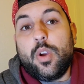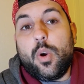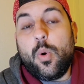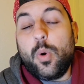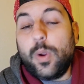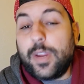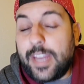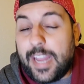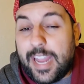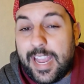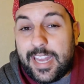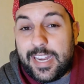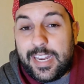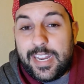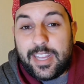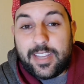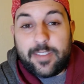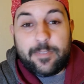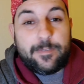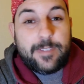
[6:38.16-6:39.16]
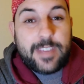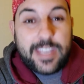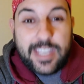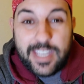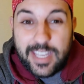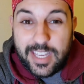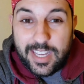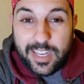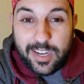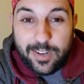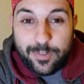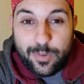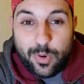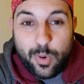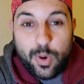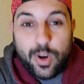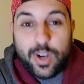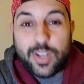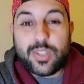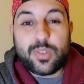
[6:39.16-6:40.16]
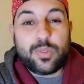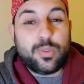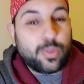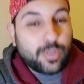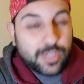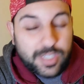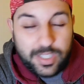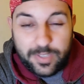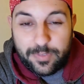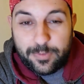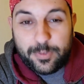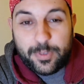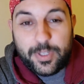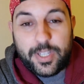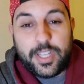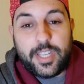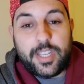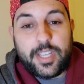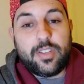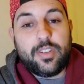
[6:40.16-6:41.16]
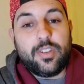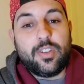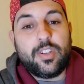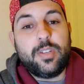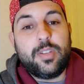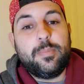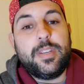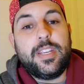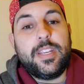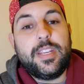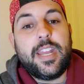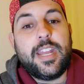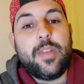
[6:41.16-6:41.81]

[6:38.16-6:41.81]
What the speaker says: organic, vegan, of course, cruelty-free, you know what I mean?